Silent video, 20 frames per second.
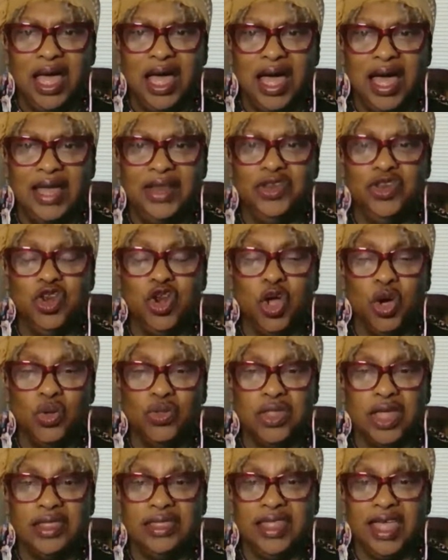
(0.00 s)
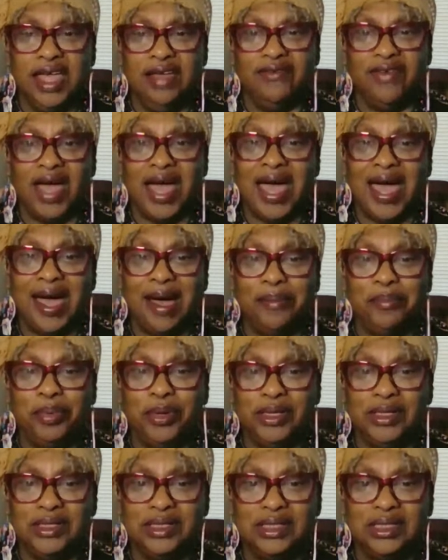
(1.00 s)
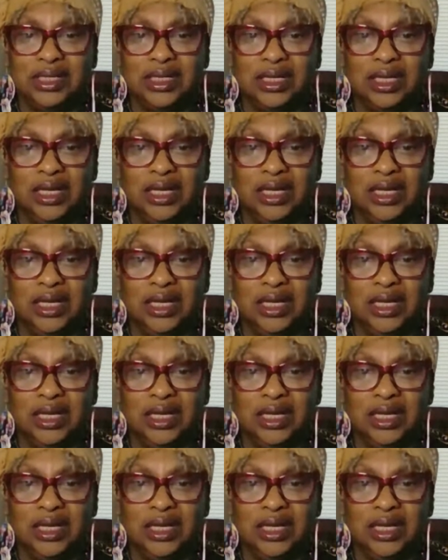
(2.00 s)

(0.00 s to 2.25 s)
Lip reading: I know that they've happened